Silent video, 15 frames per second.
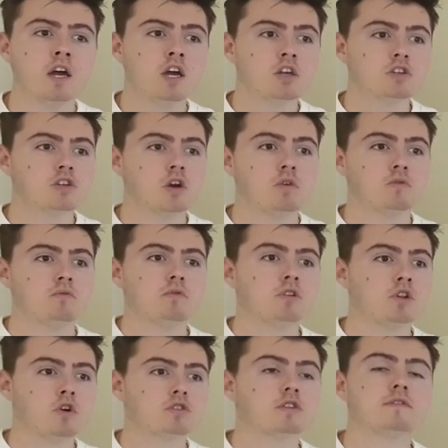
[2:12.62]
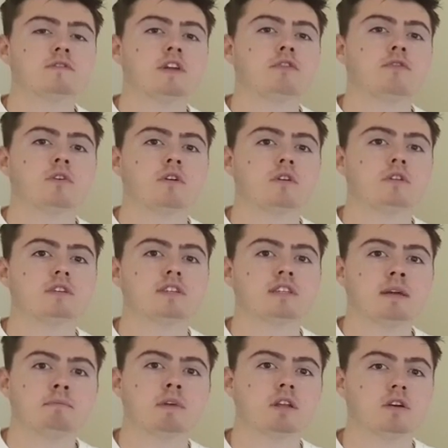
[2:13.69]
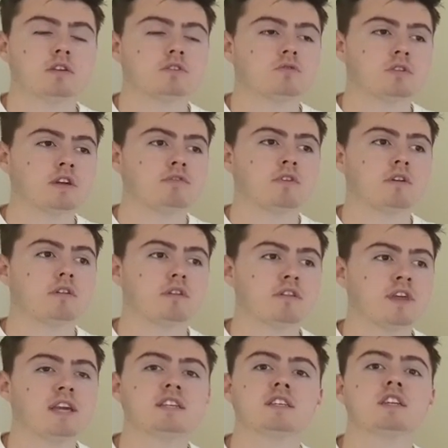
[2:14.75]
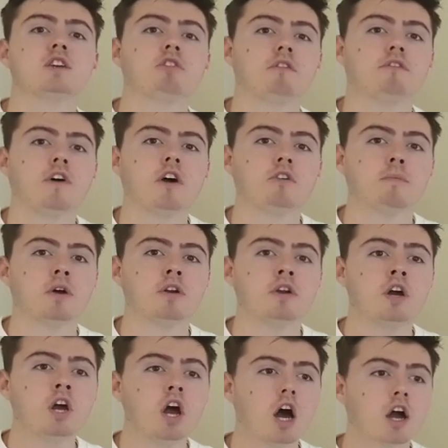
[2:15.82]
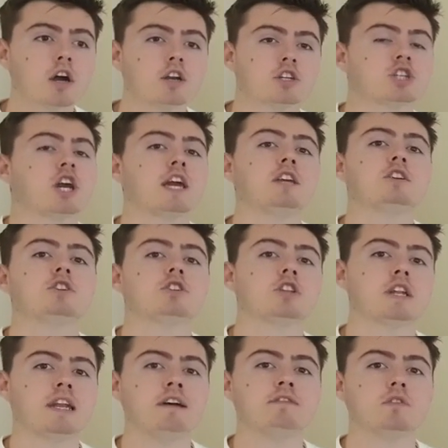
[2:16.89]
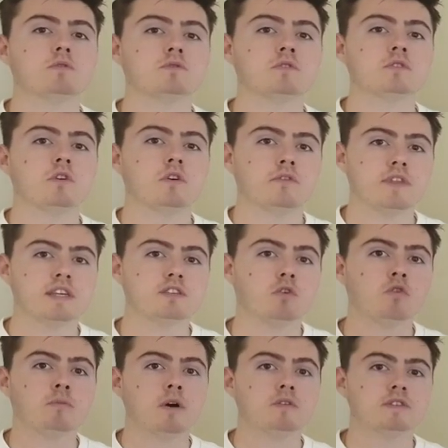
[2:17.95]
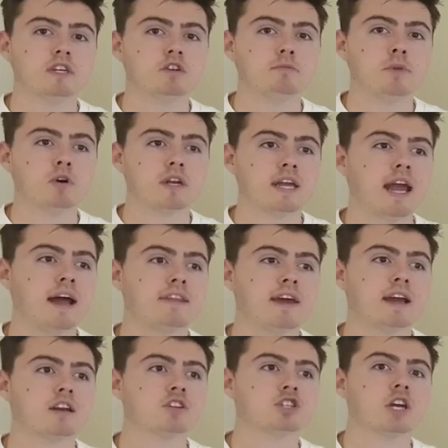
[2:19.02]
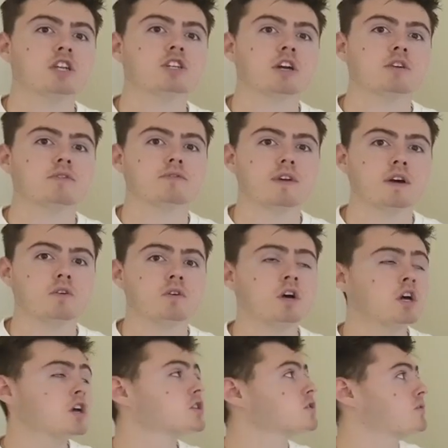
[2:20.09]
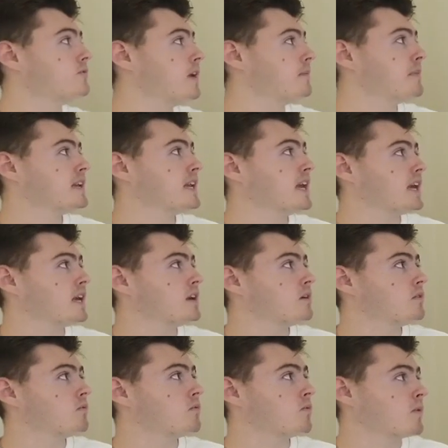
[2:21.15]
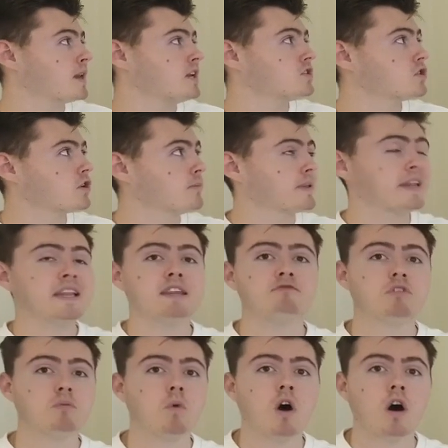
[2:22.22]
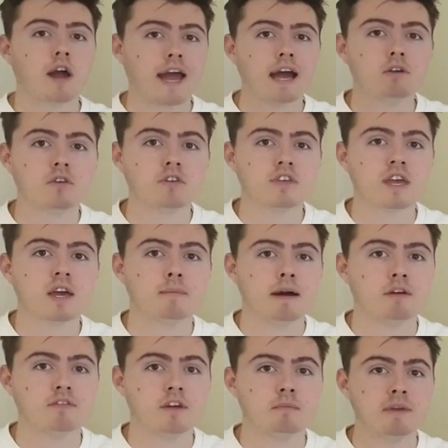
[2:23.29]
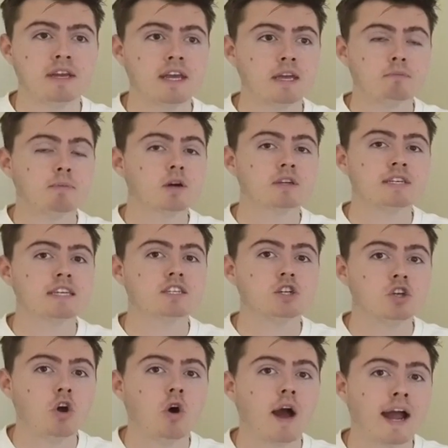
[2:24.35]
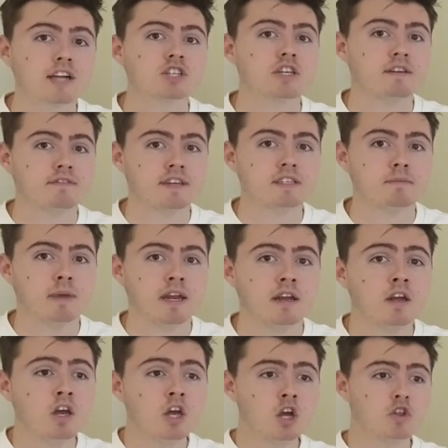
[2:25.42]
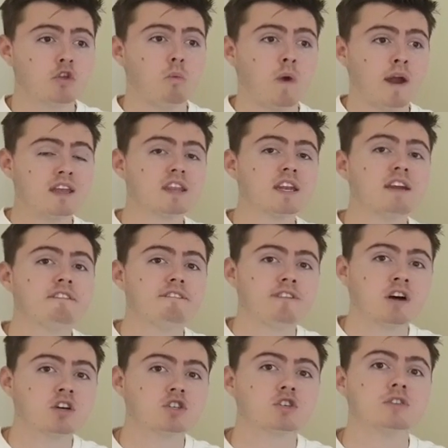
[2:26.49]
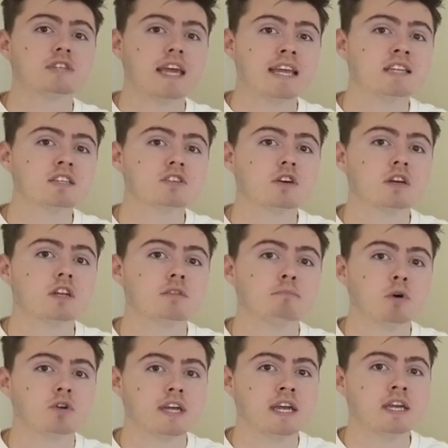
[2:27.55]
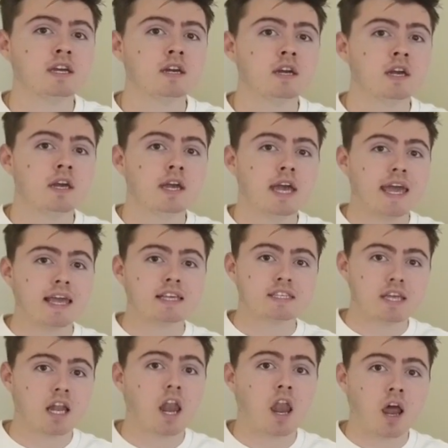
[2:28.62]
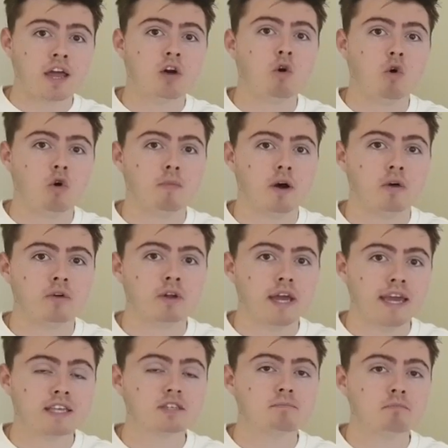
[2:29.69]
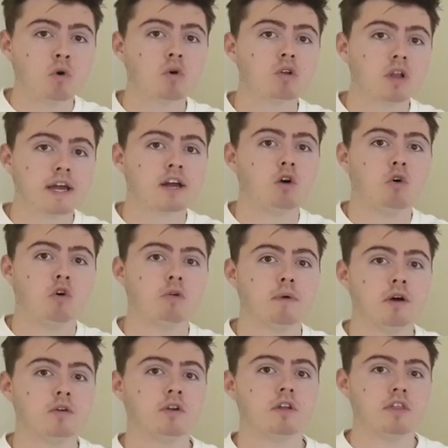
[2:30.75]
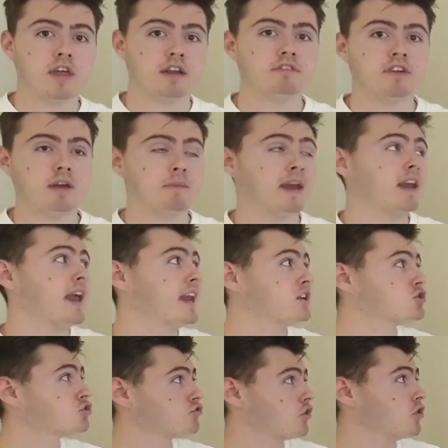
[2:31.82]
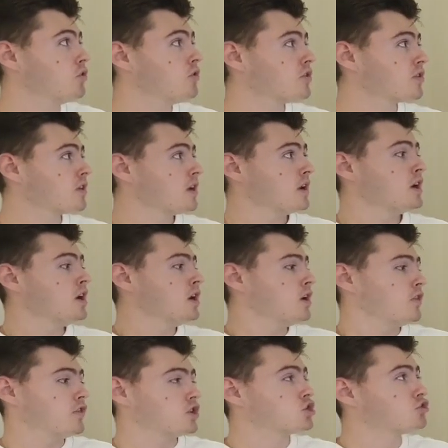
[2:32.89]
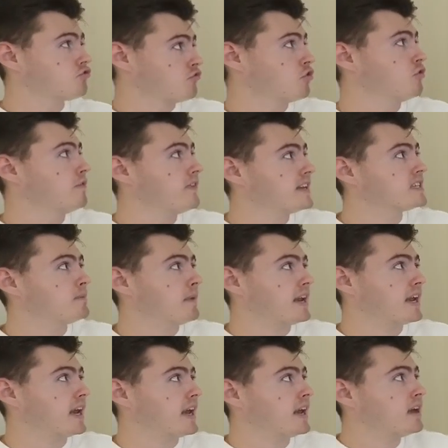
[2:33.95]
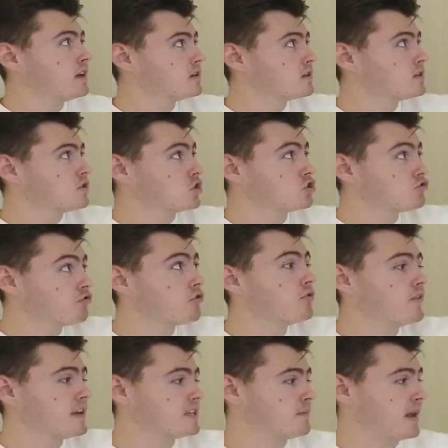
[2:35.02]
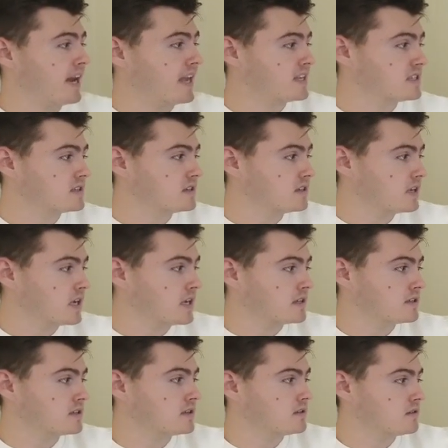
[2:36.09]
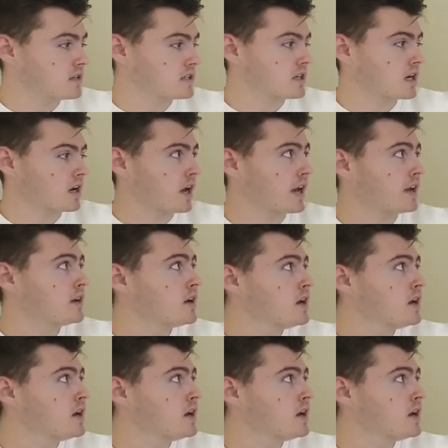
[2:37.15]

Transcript: So lots of different stimulus or different things in your environment are going to change the levels of these hormones in your body, and they're going to change how you feel. So vitamin D, we need to completely rework how you think about vitamin D, because it's not actually a vitamin. The way that it functions inside the body is like a hormone. It's more like a hormone than a vitamin. In truth, the true vitamin here, the true vitamin is the sunlight.